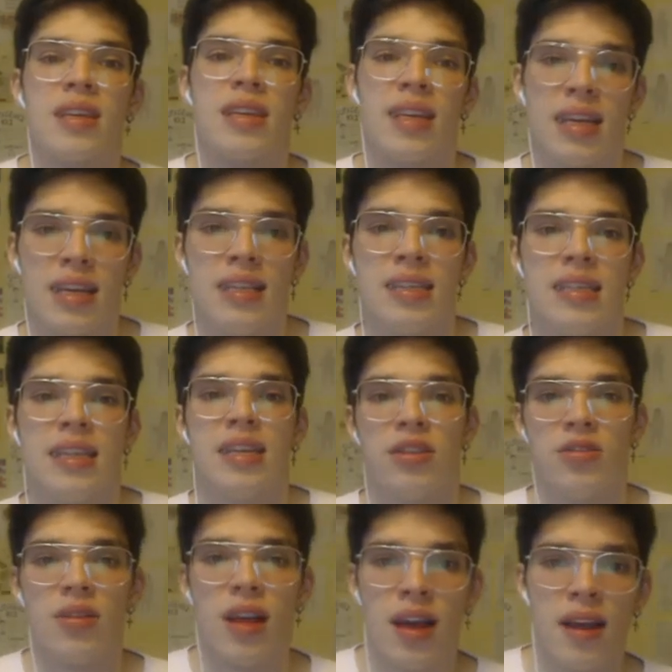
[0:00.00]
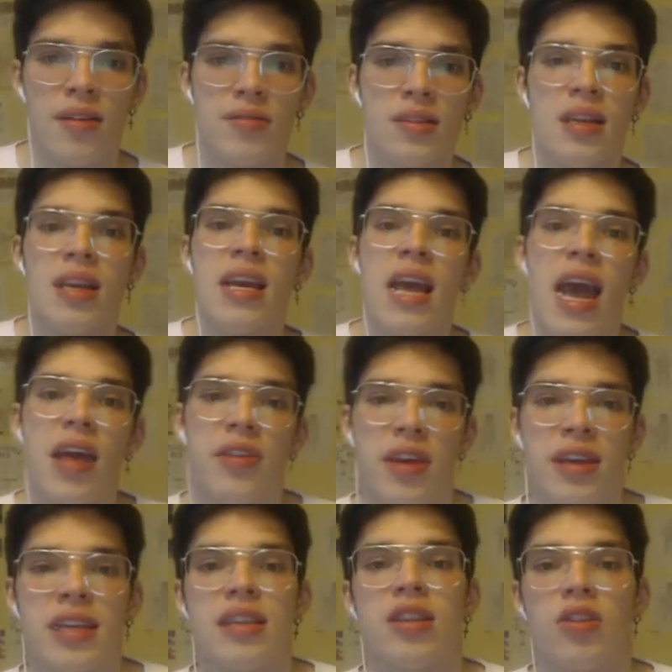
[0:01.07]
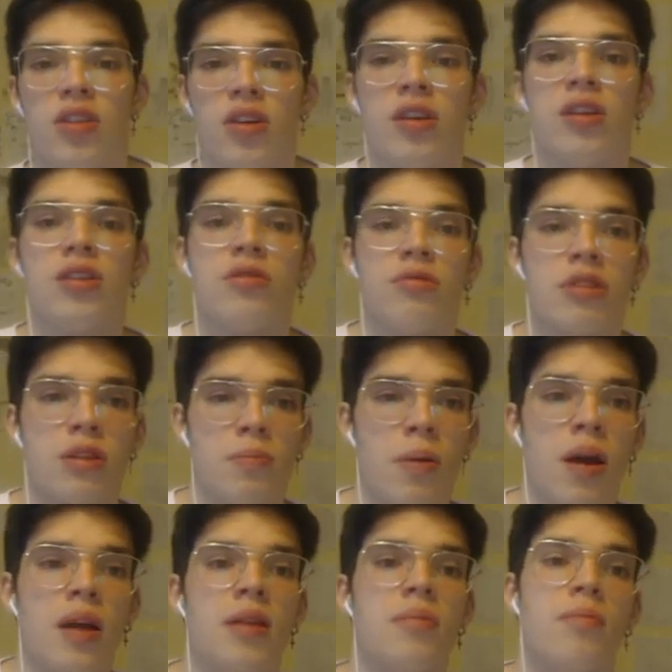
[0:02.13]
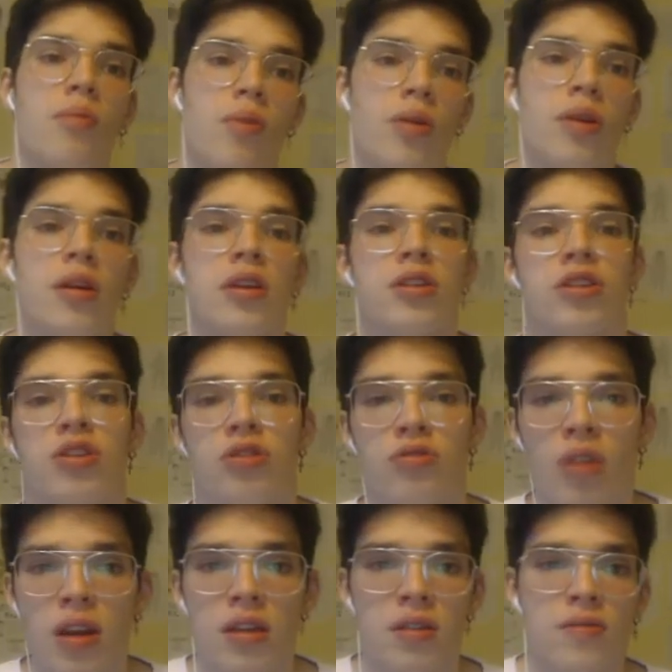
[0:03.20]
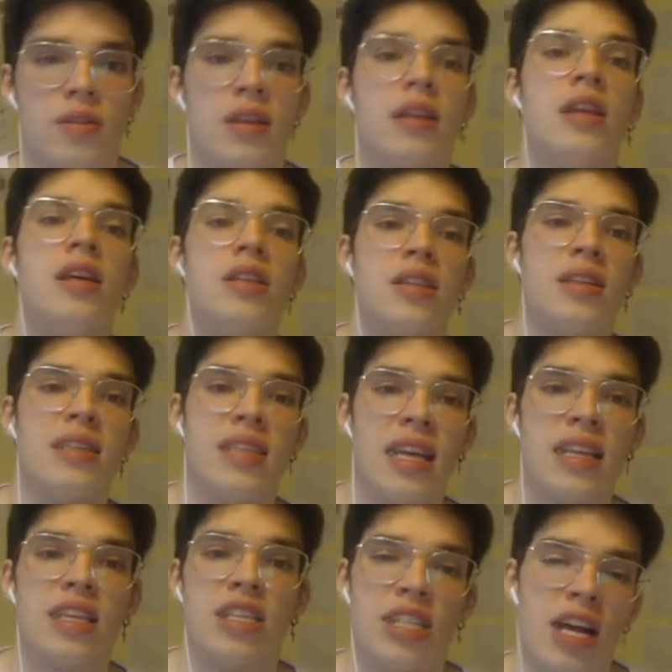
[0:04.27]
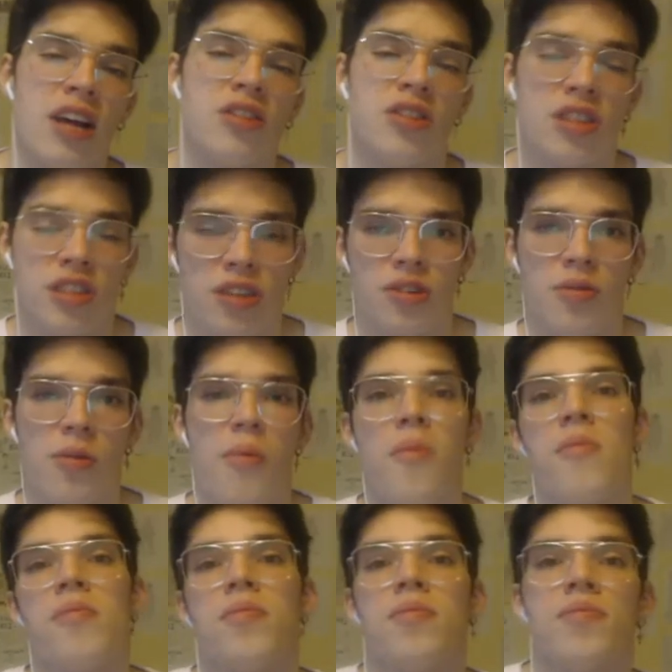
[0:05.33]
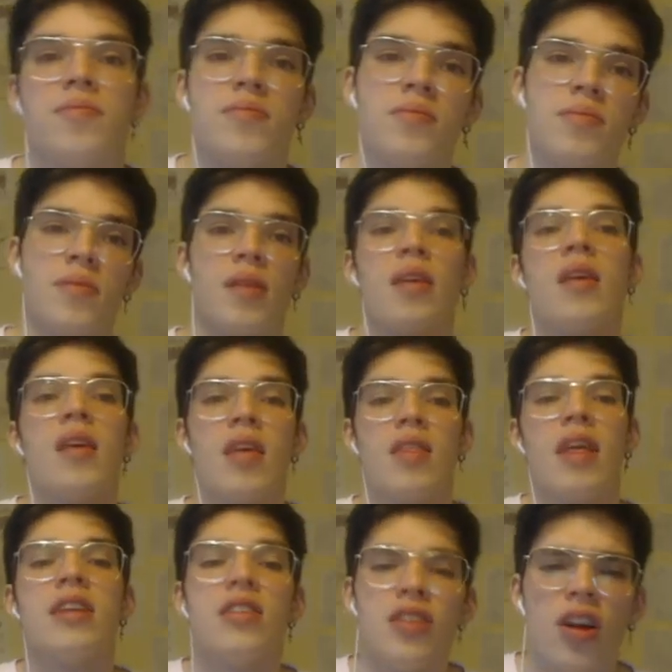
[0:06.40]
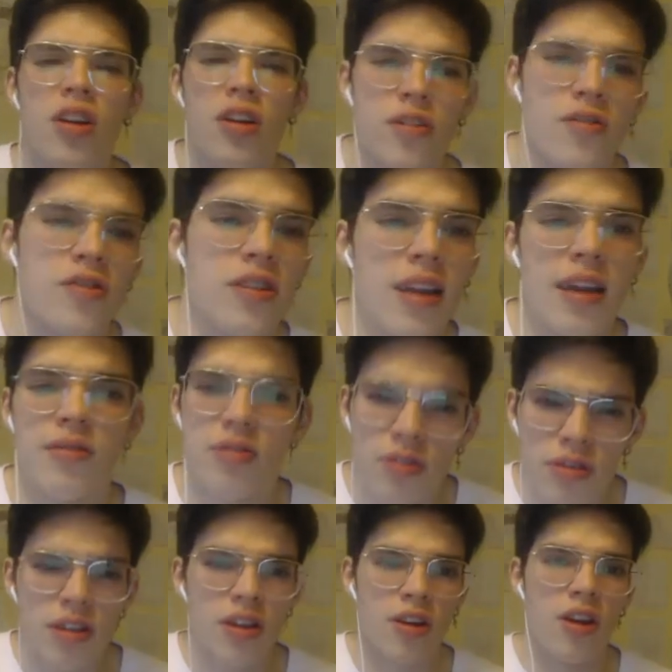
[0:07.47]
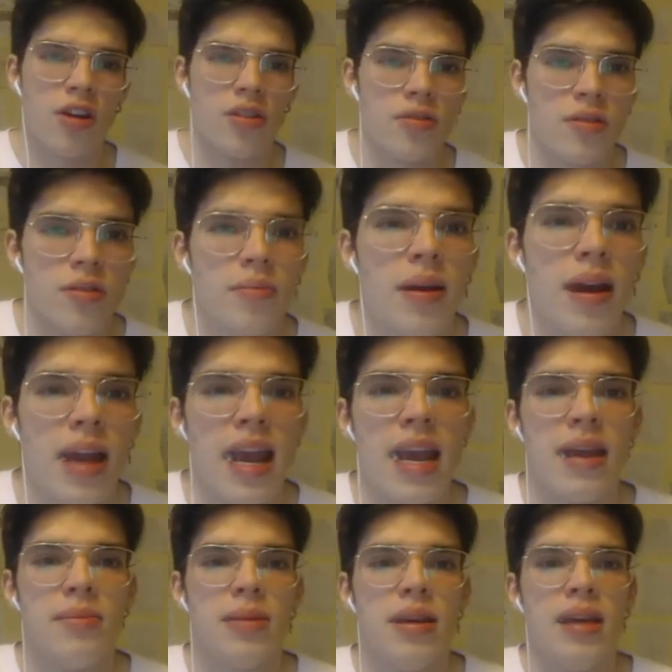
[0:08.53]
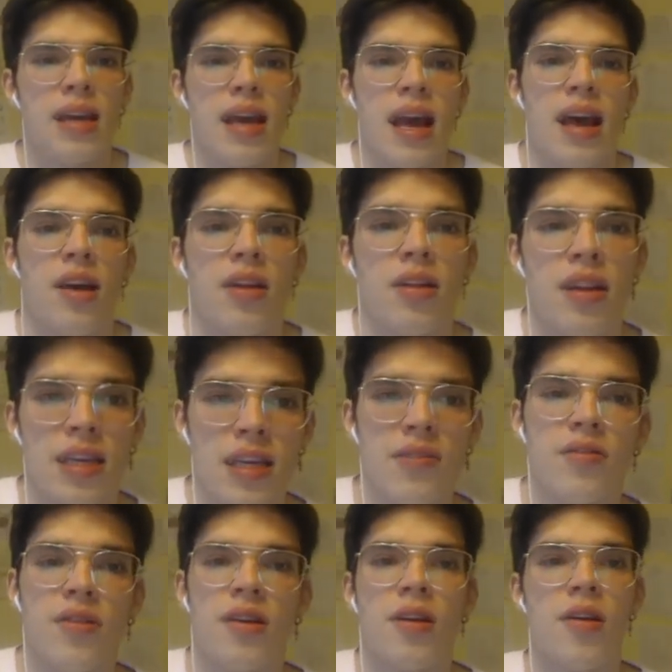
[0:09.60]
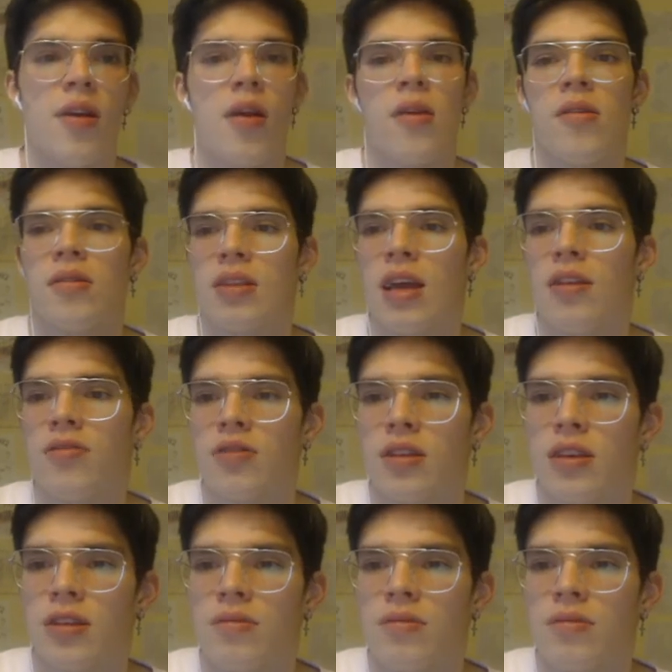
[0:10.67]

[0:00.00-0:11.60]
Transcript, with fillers: kids in your lives, and they can learn to respond more constructively to daily challenges too. That's the article for today. It was a really good article by Amy L. Eva. Definitely,